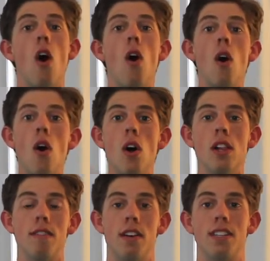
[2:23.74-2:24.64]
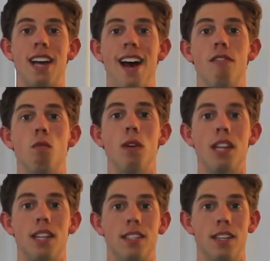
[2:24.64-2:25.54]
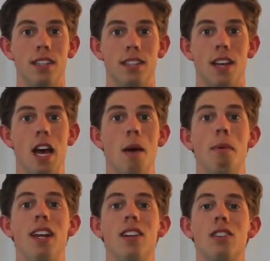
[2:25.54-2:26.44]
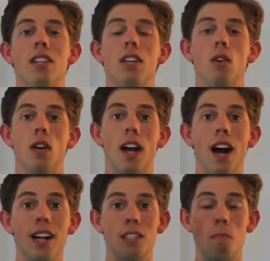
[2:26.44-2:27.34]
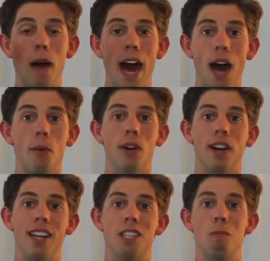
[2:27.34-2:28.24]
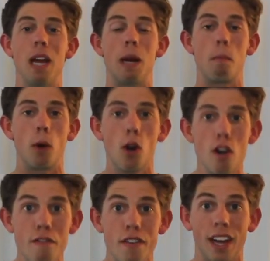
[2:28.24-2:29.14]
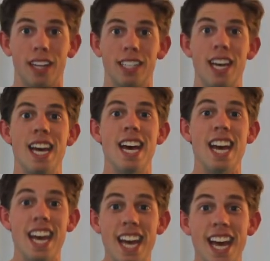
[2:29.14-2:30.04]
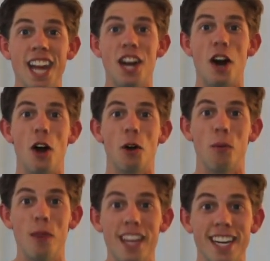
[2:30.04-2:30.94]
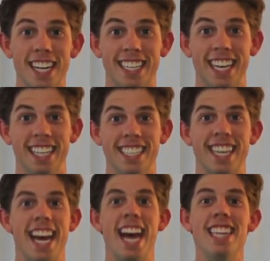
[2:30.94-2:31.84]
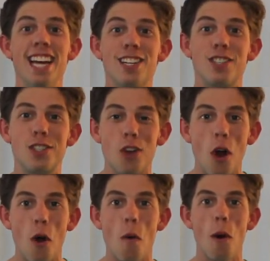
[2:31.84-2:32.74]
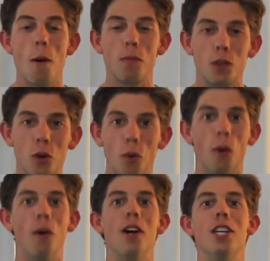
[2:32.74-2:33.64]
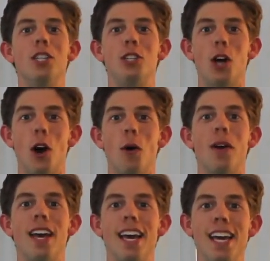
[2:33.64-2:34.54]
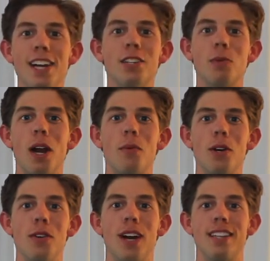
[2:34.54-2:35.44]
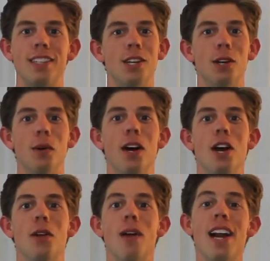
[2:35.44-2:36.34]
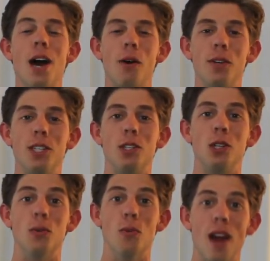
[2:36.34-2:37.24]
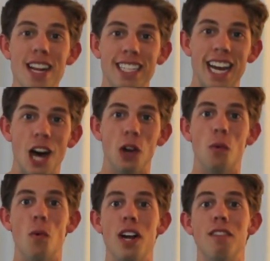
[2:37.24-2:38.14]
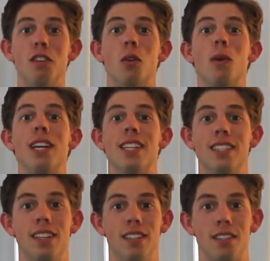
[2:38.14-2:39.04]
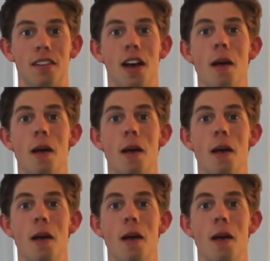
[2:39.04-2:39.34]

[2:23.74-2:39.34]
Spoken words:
All of us have weaknesses. But here's the deal. God's power is made perfect in our weaknesses. And that is so cool. So here's what I want you guys to do. Right now, I want you to write down one of your weaknesses.